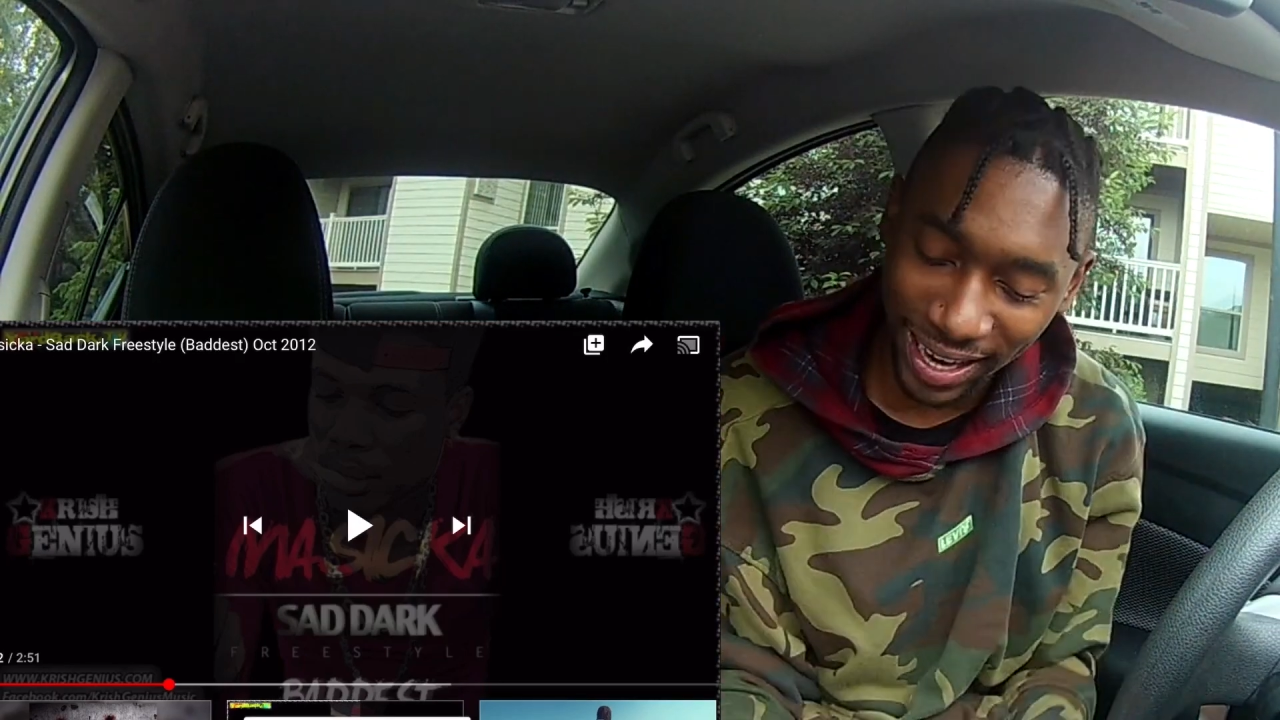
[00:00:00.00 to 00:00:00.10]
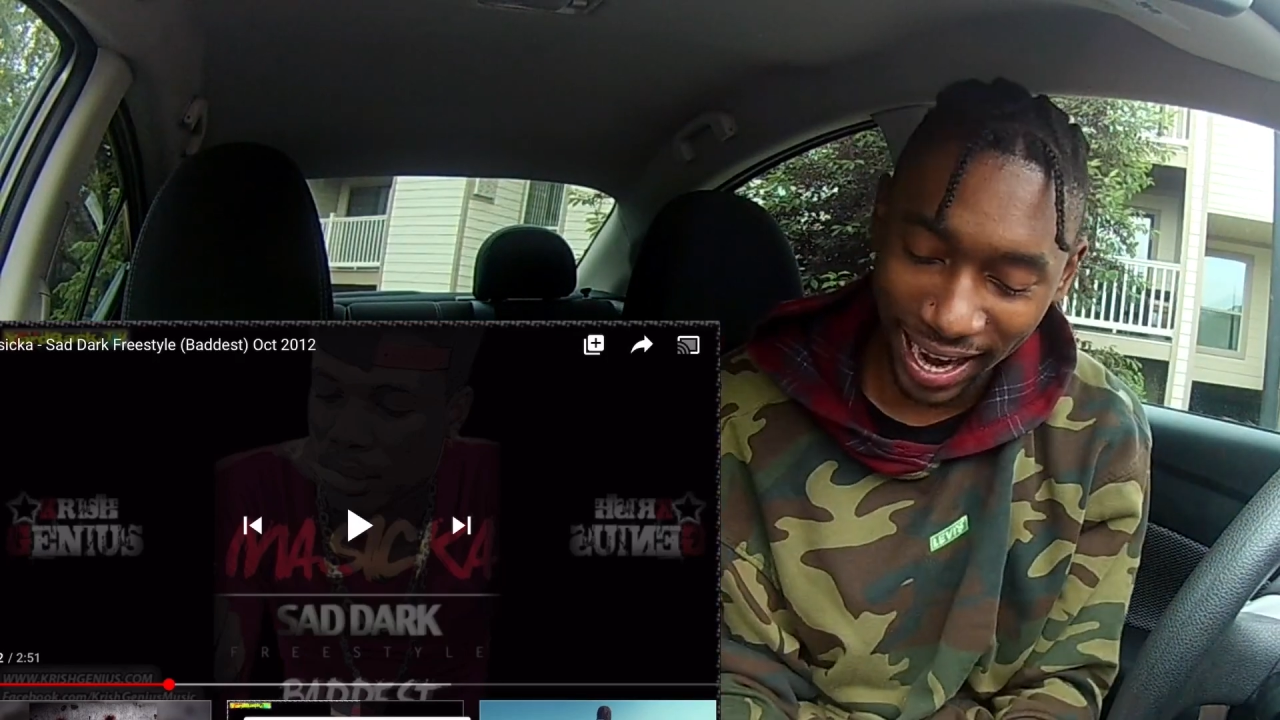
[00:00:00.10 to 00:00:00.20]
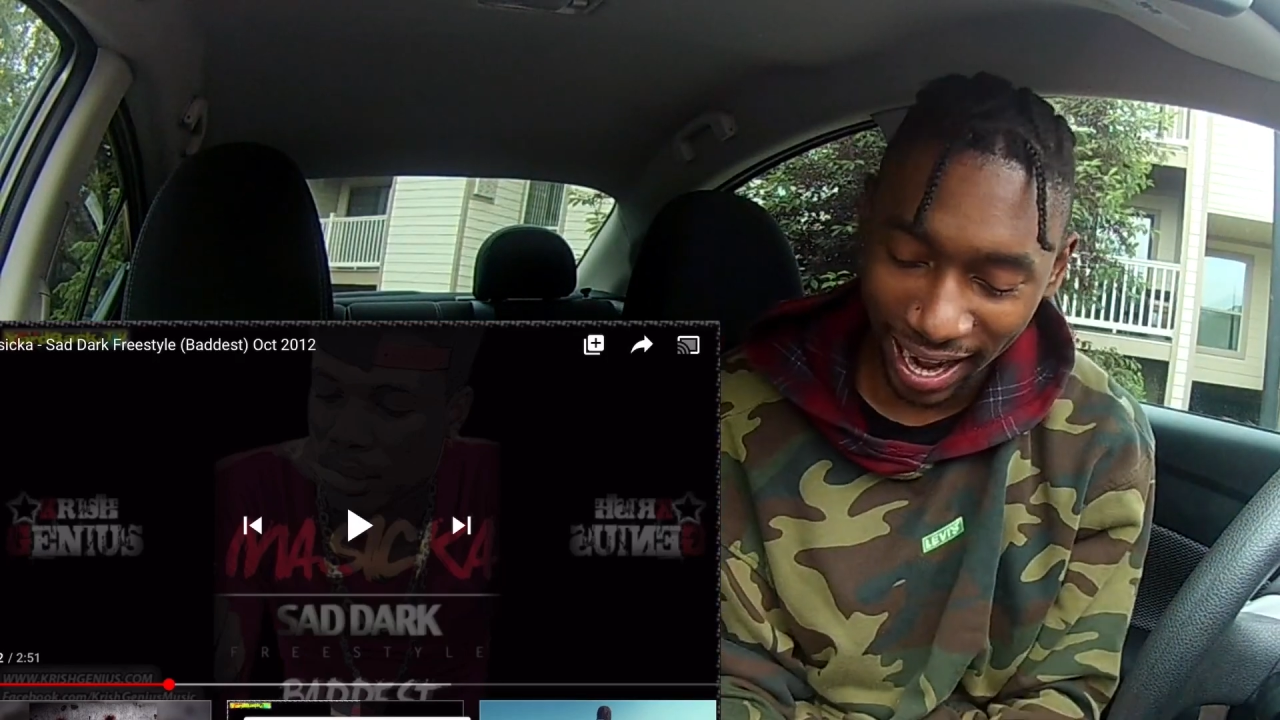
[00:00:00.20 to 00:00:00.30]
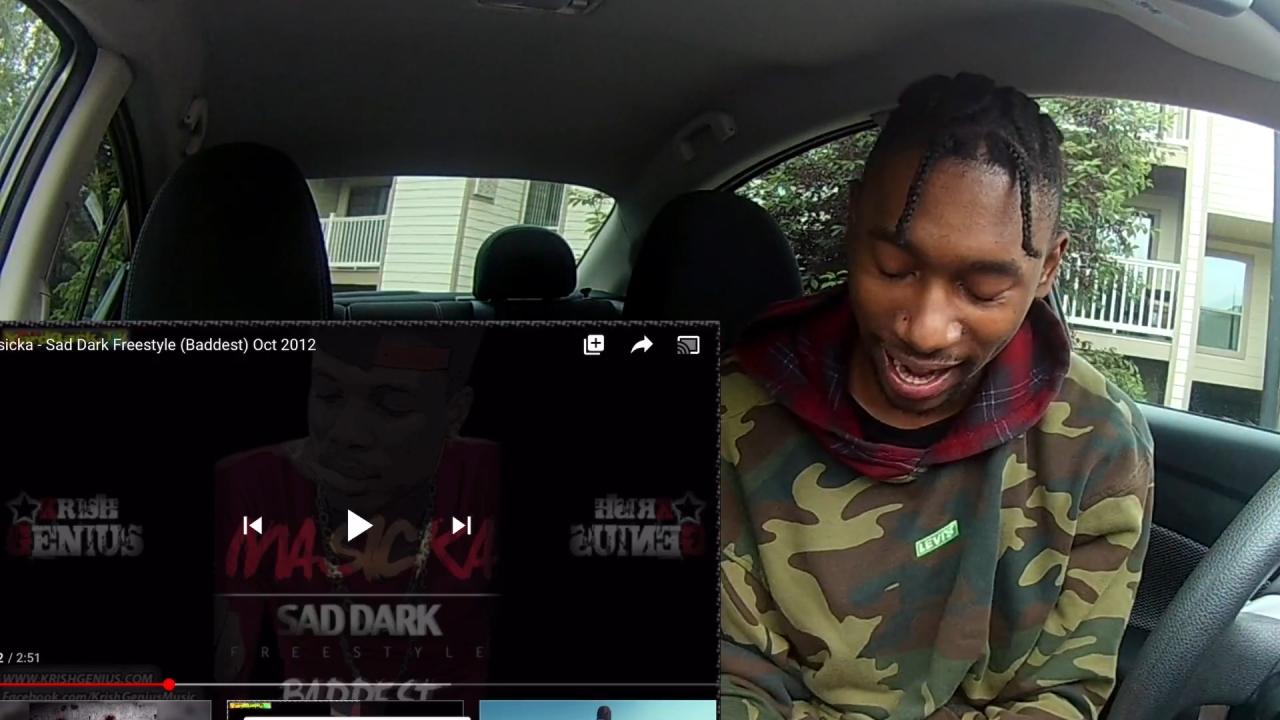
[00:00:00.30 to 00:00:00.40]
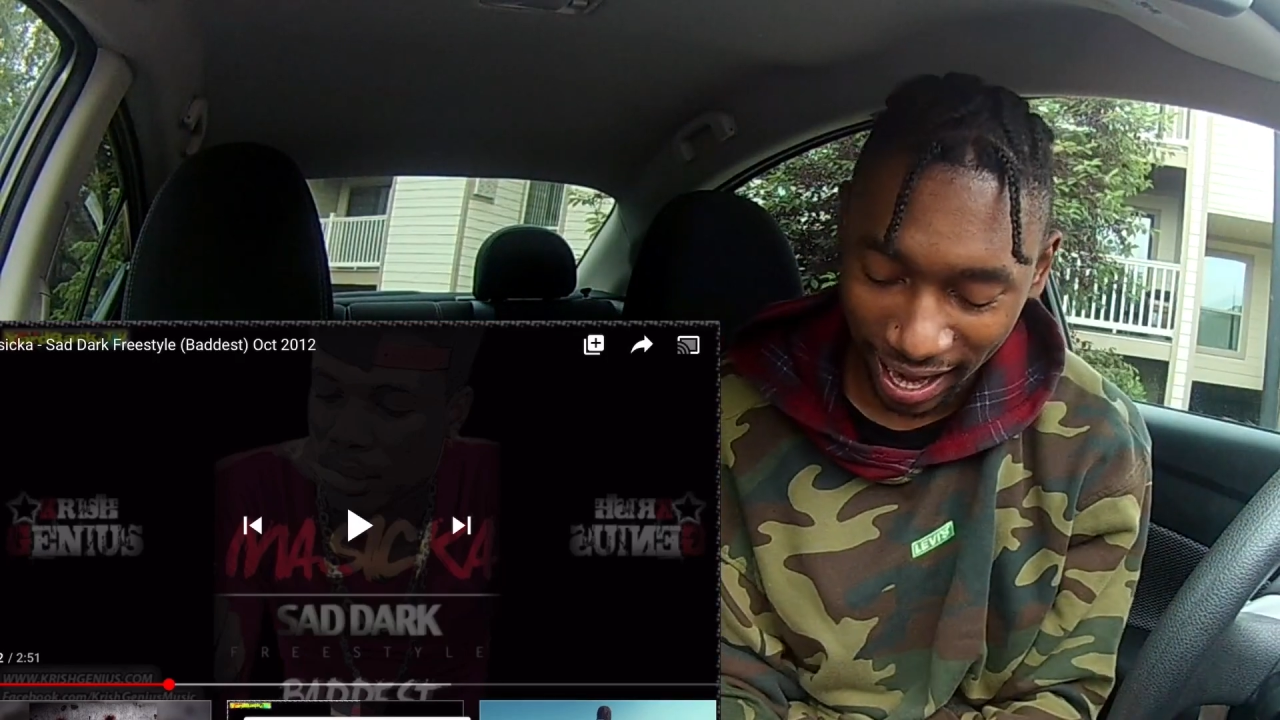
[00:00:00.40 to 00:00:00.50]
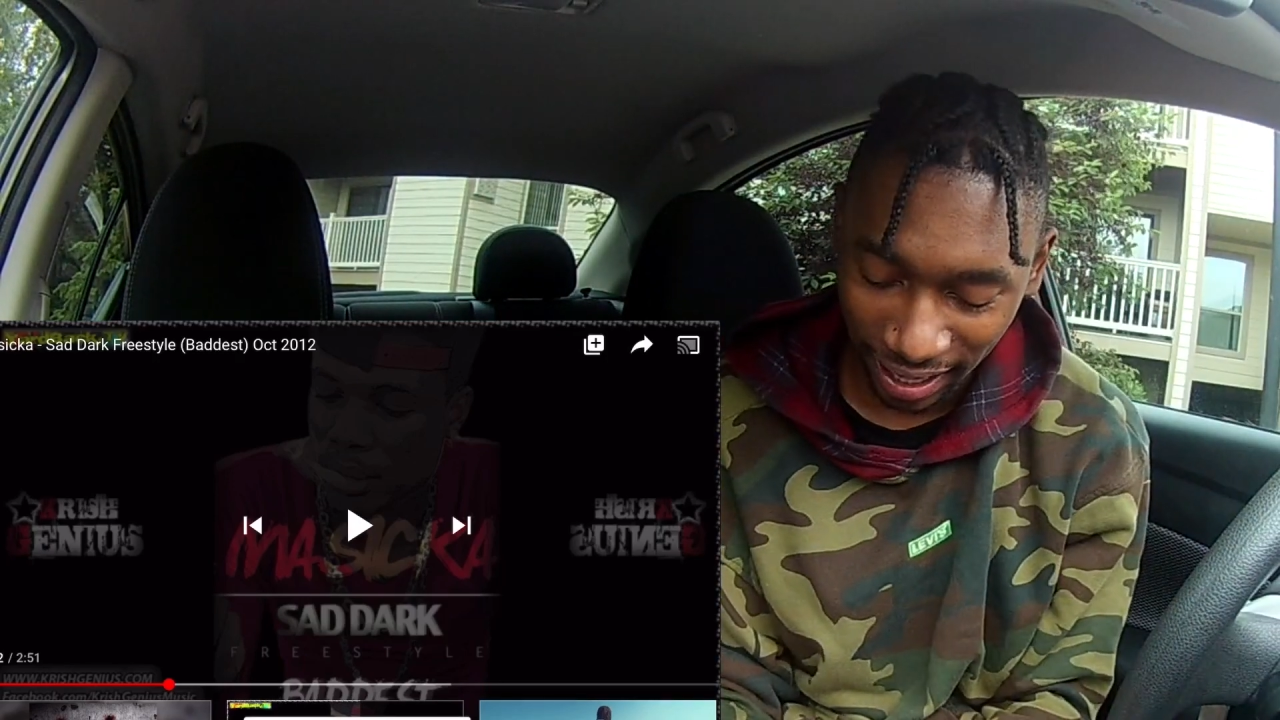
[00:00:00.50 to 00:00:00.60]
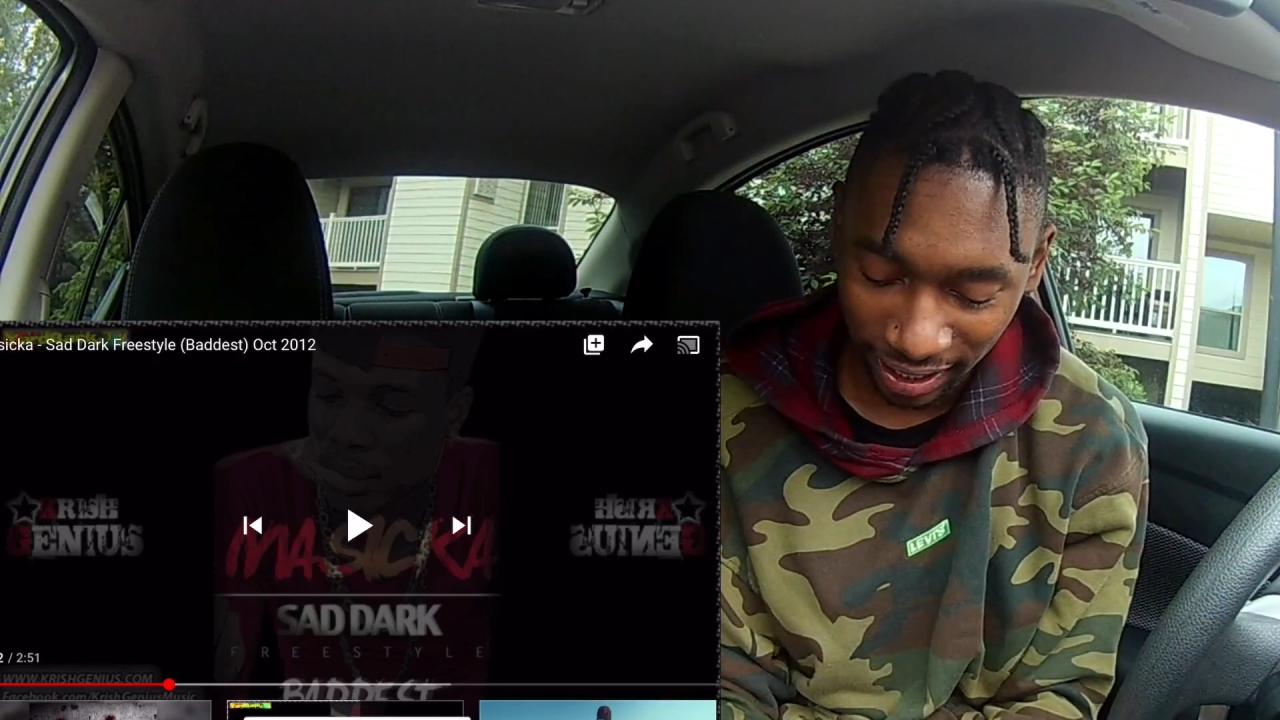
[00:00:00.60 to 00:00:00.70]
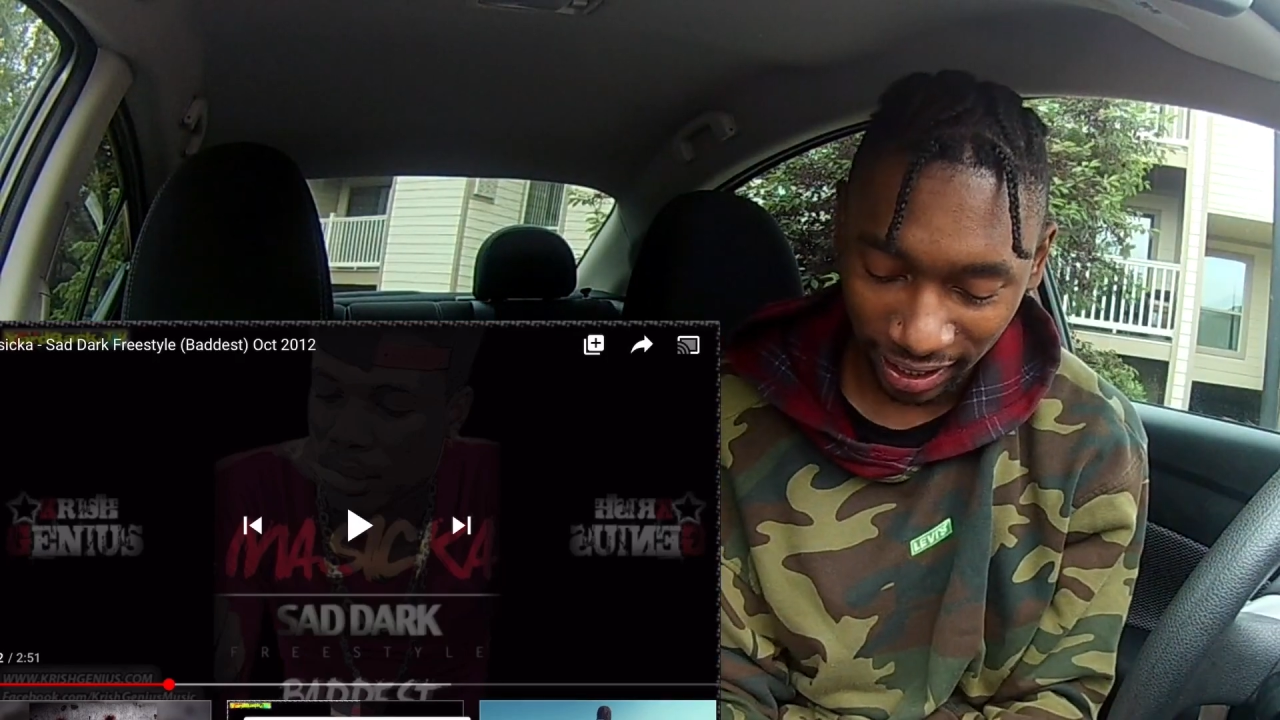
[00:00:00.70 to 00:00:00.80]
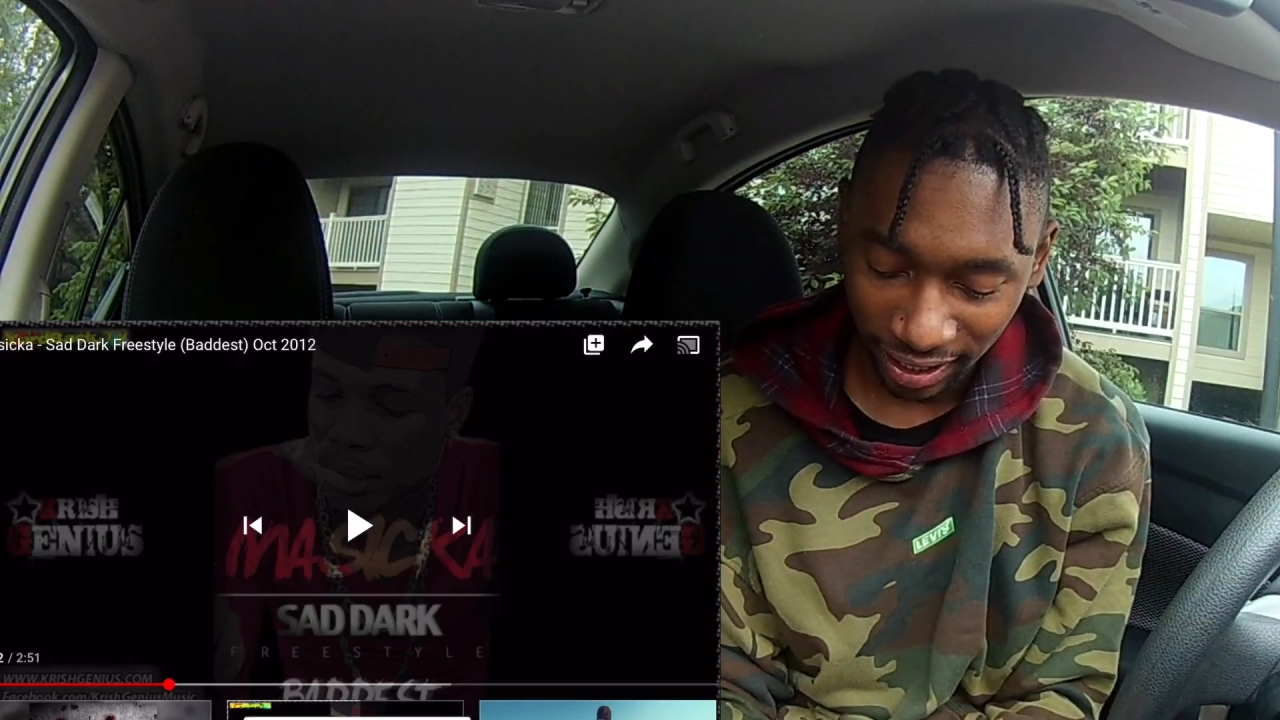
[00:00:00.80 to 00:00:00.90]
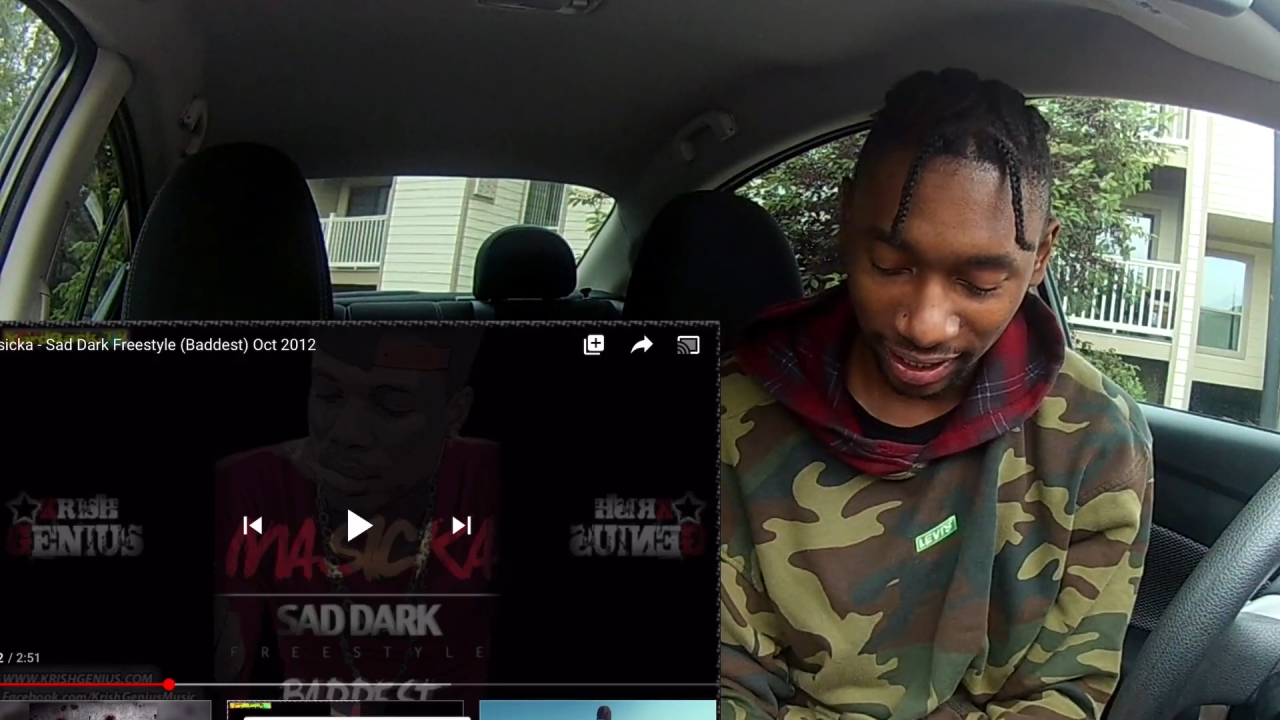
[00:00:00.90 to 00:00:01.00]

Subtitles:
dog.